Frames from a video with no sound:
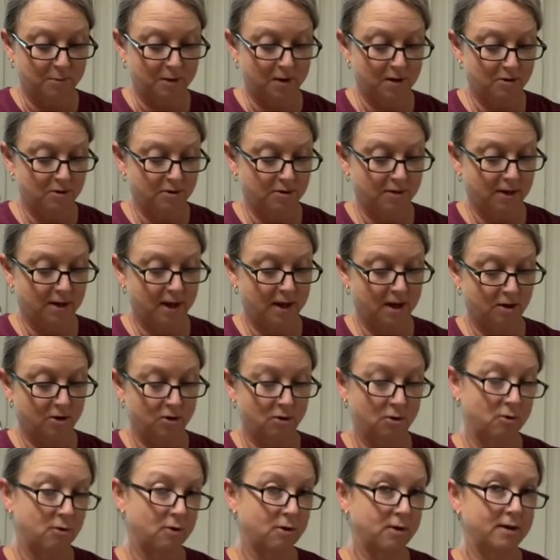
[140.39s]
under the
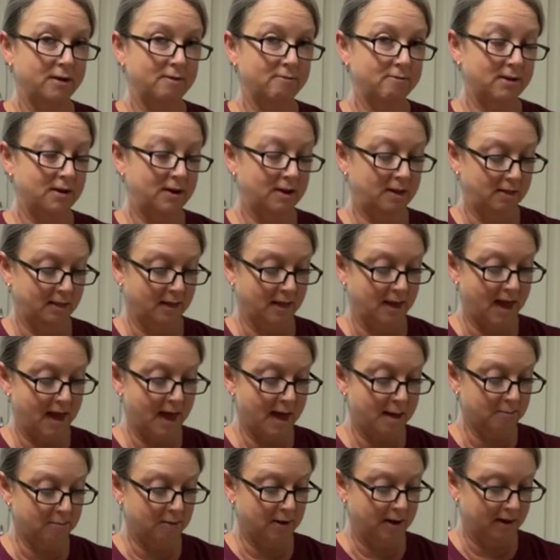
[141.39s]
counter or even in the
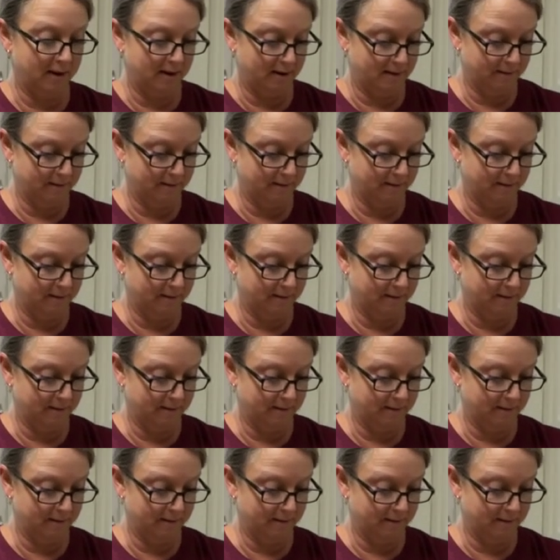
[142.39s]
cabinet.